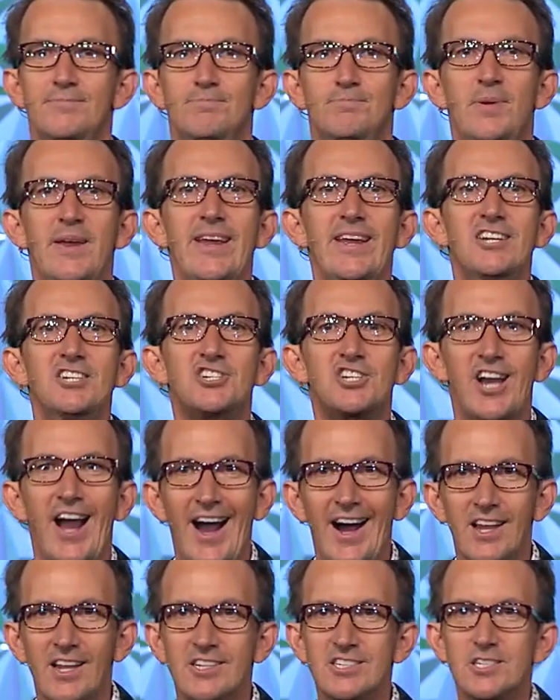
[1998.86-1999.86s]
being
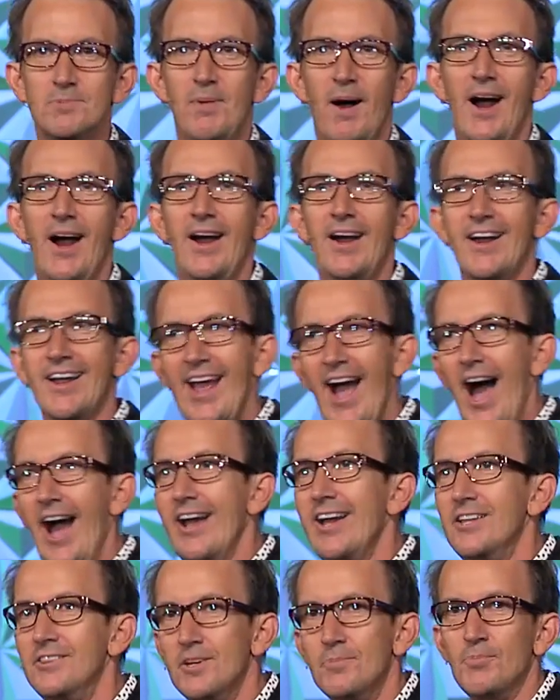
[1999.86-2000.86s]
challenged by a
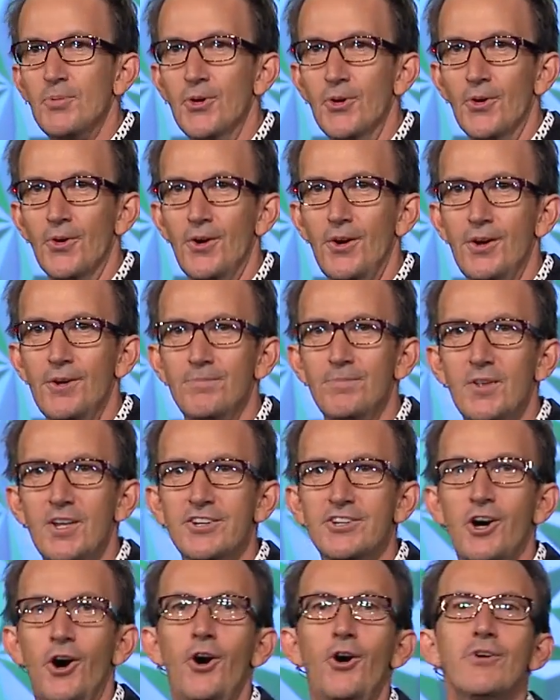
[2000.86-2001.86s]
guy in the pool
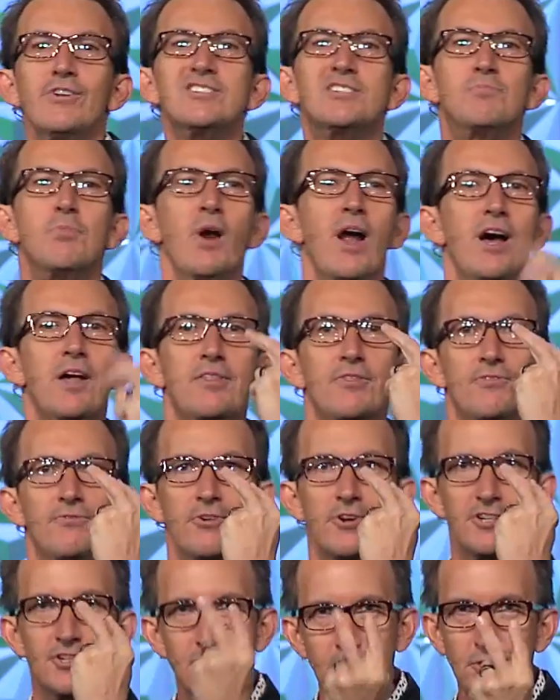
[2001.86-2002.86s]
to hold his breath
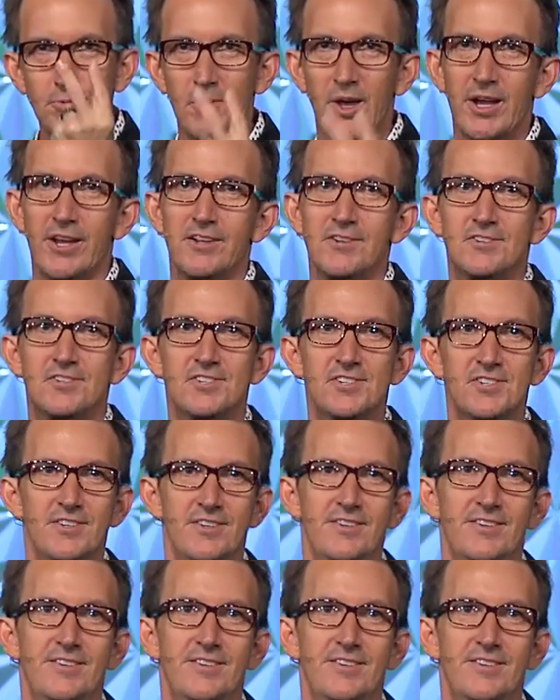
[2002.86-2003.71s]
for two minutes.